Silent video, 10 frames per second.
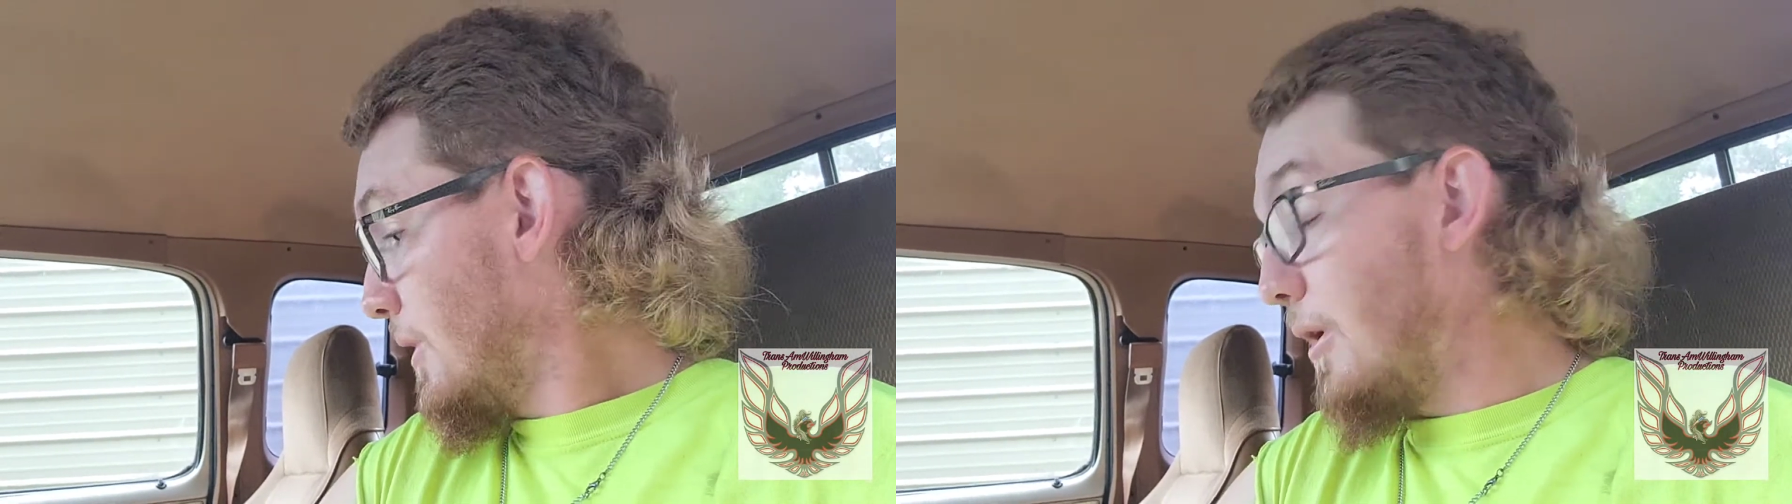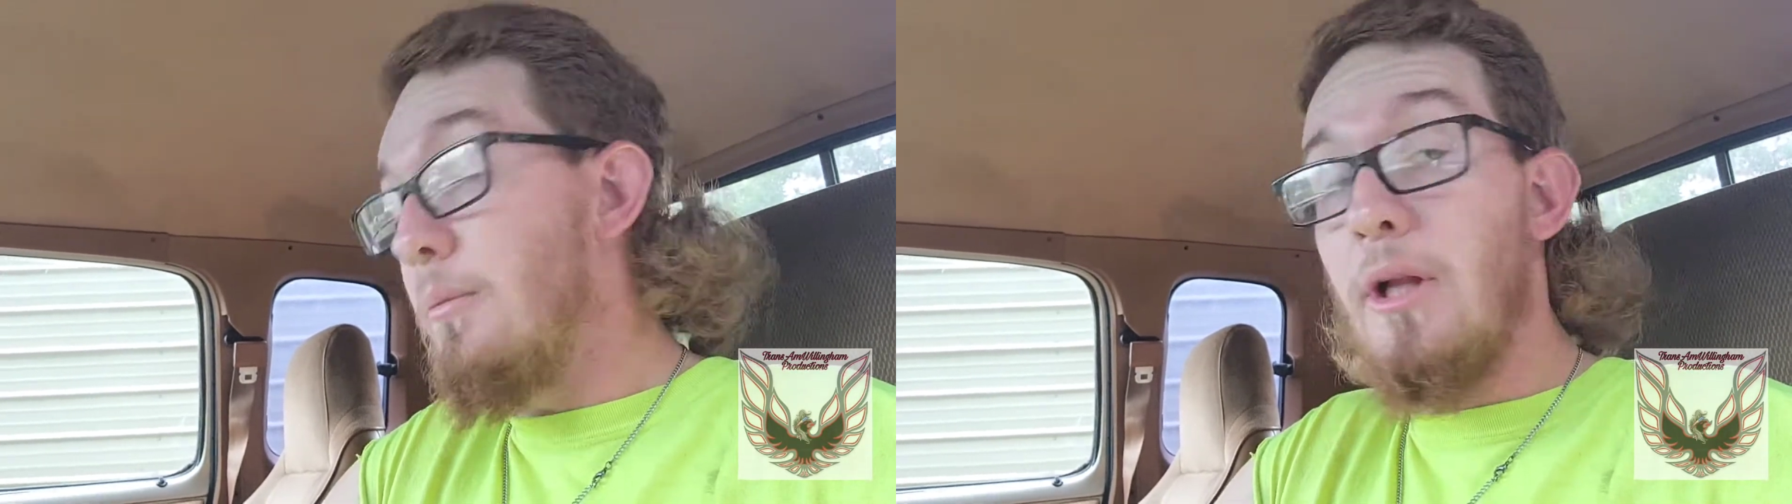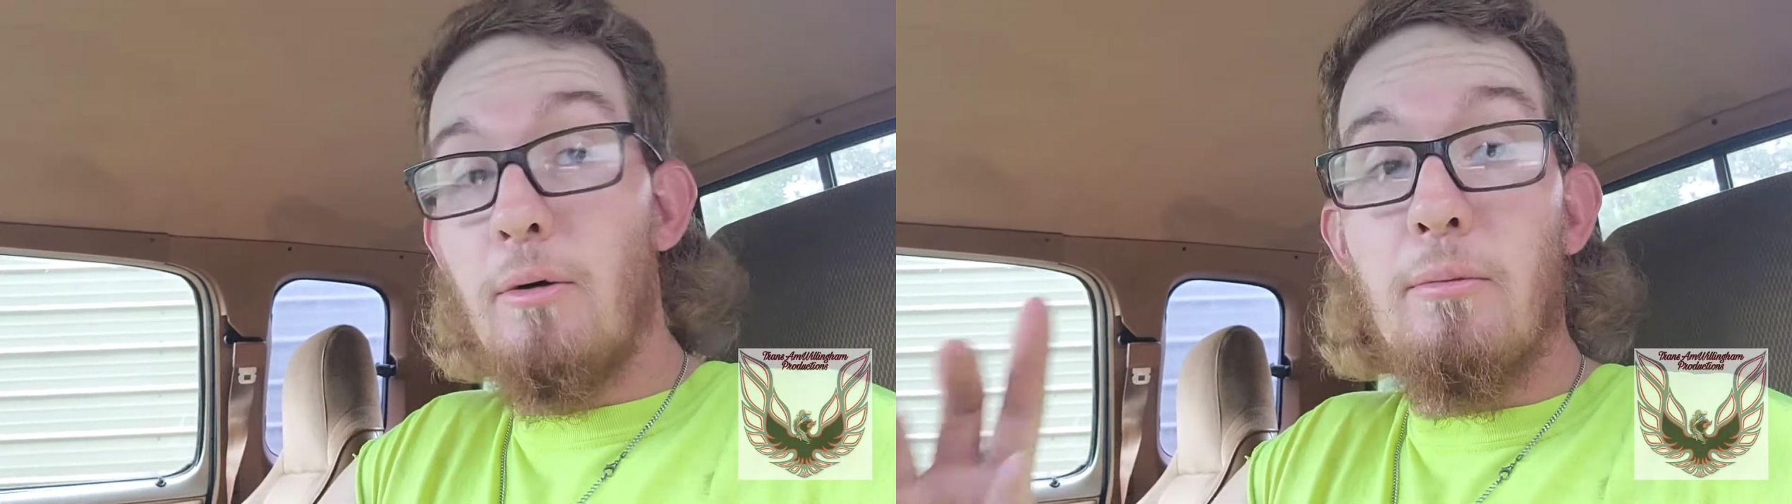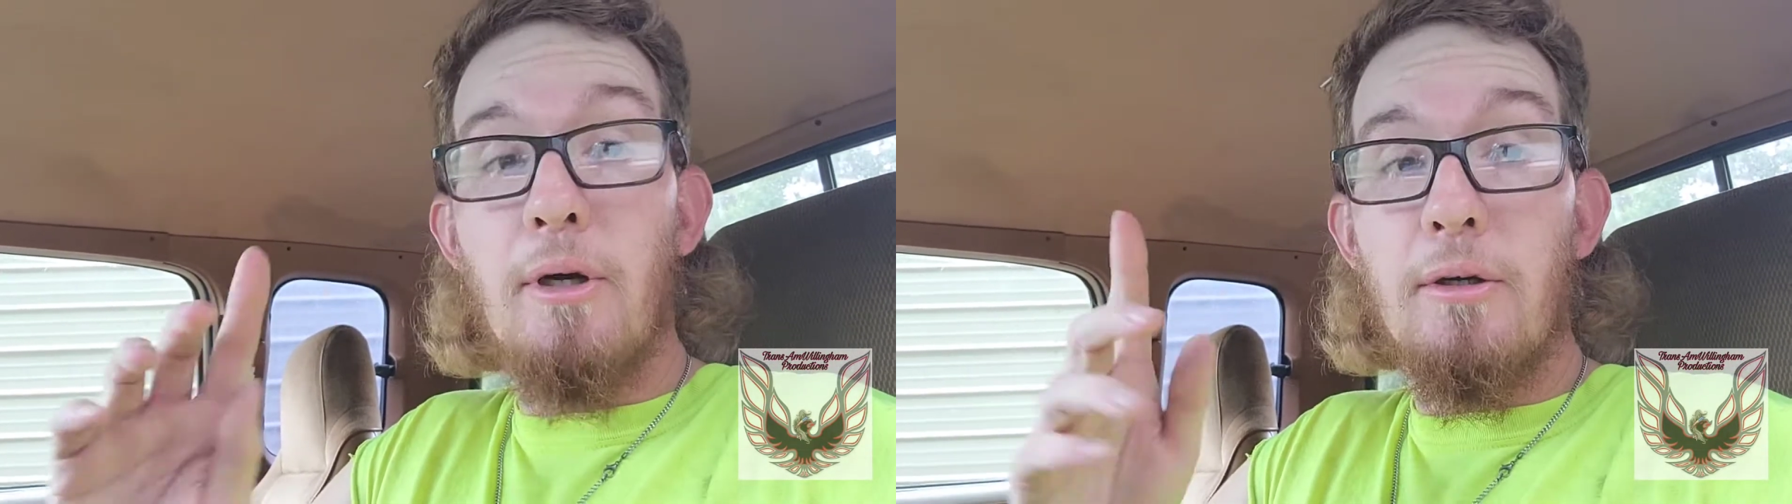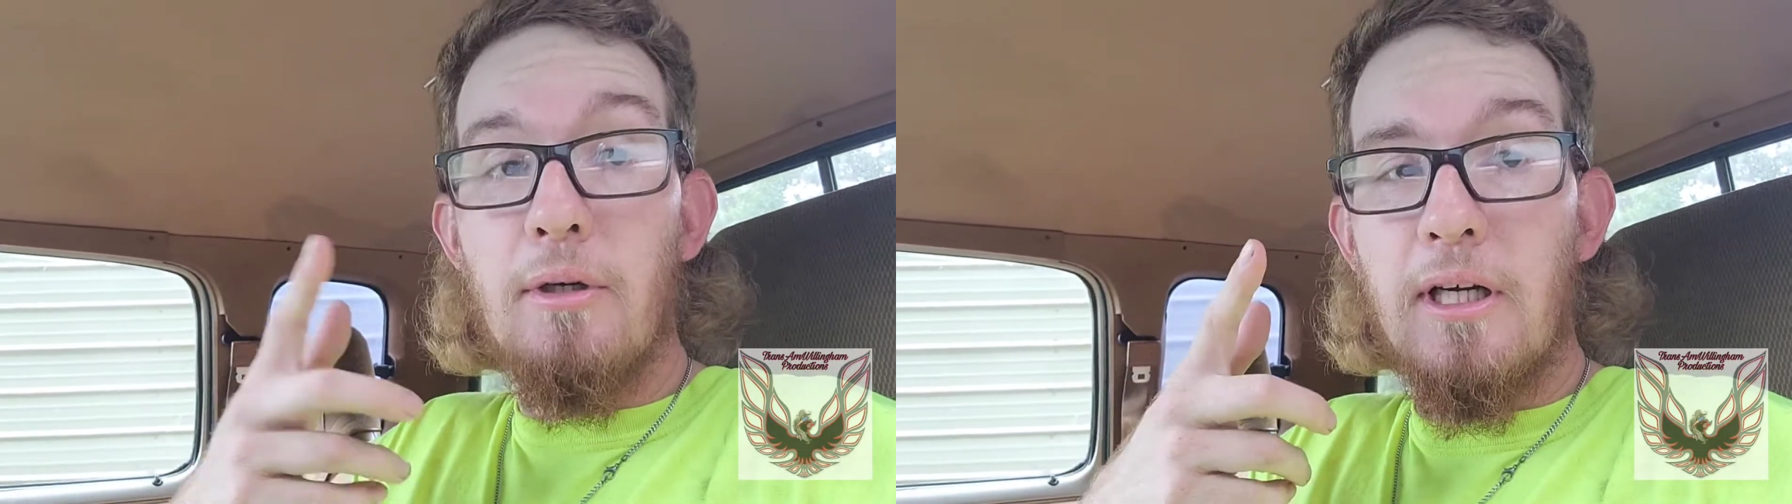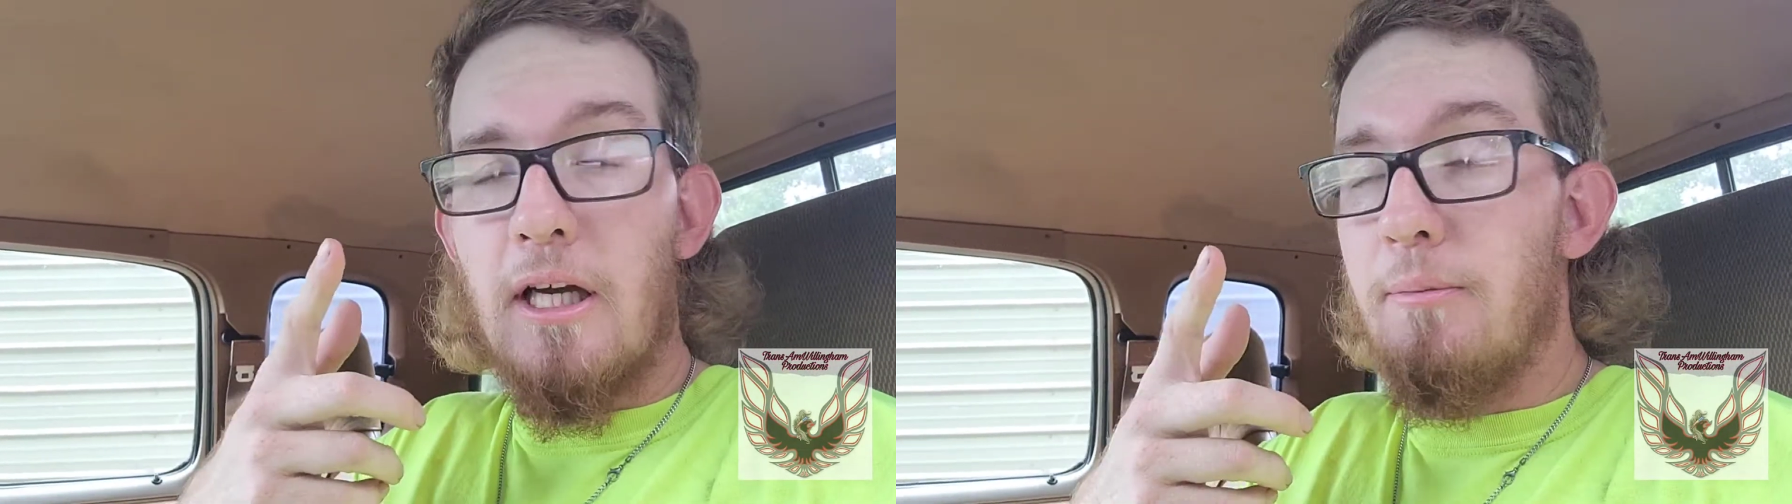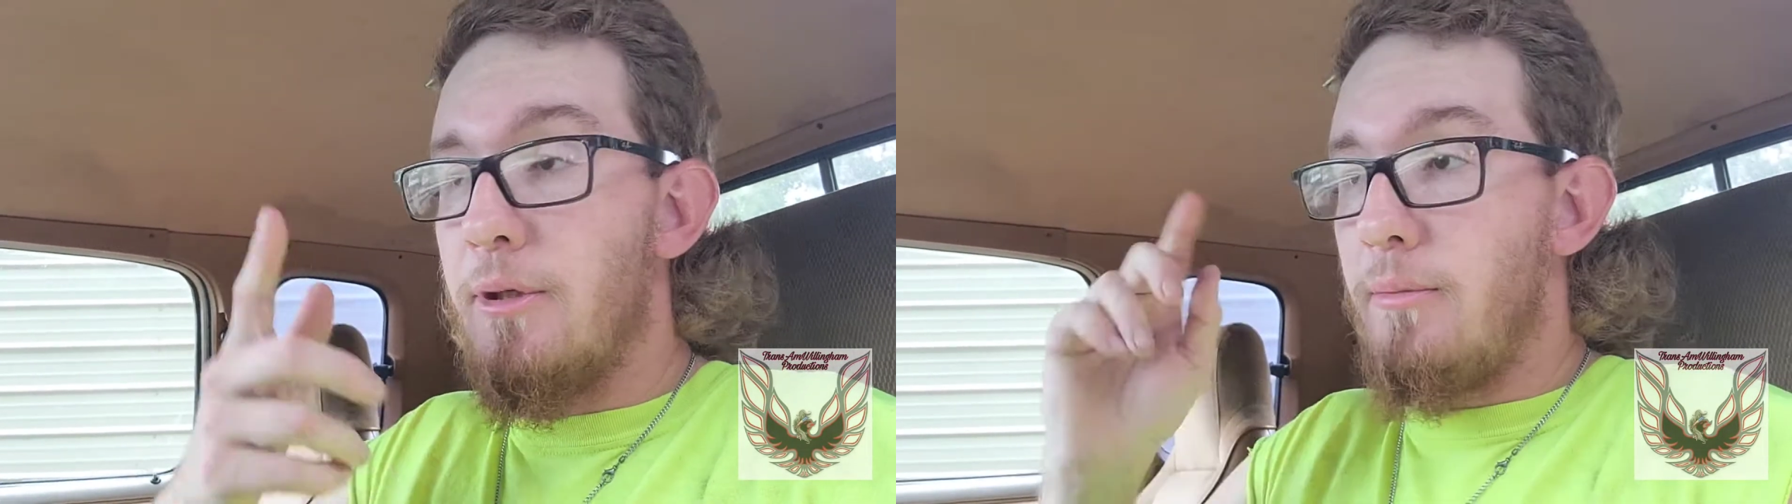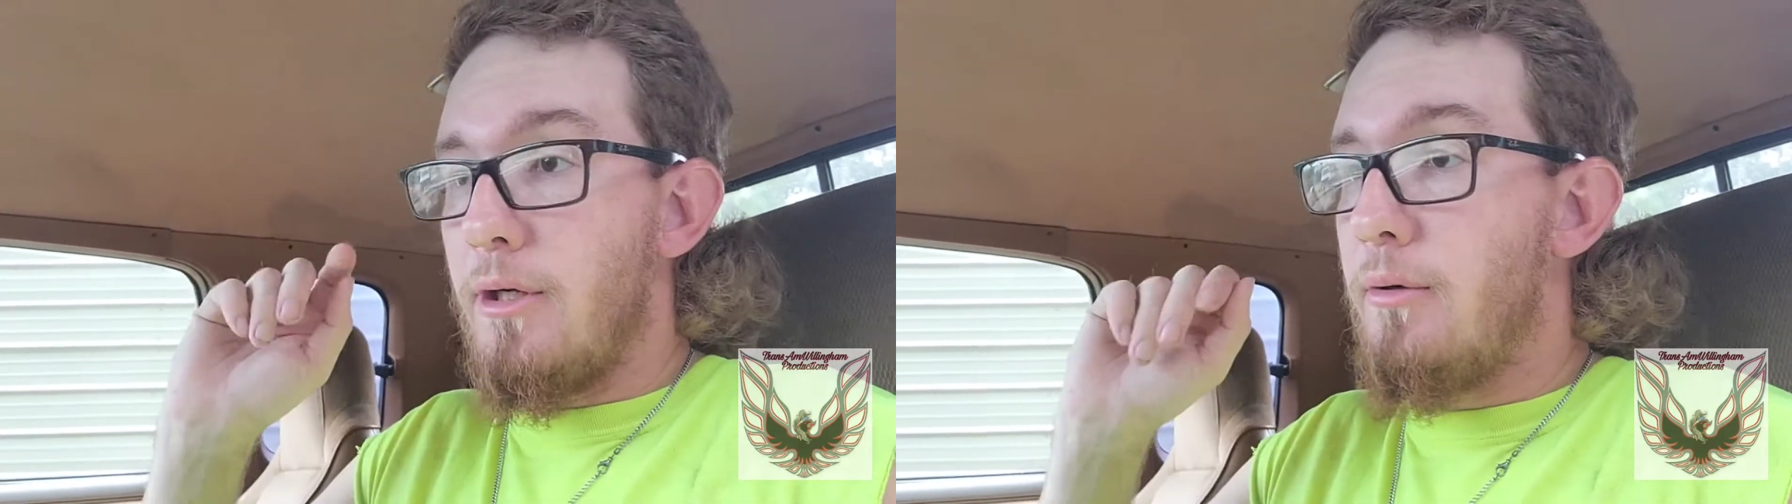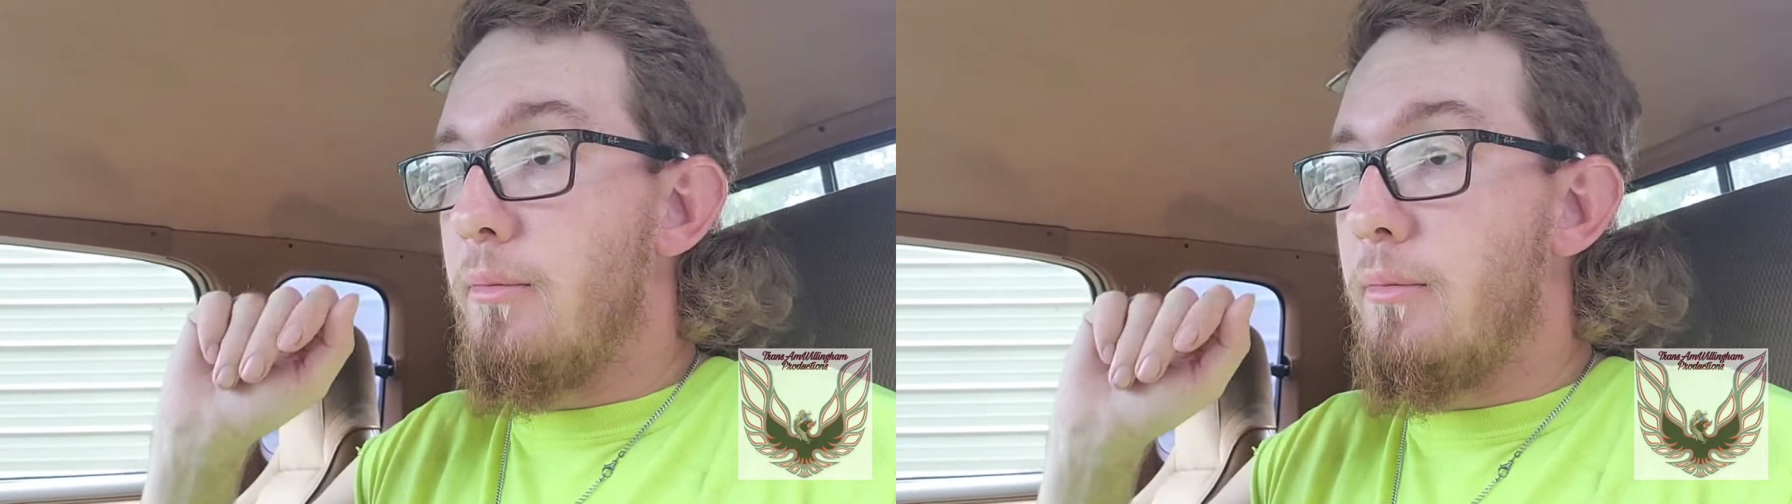the blower motor. I got to put a blower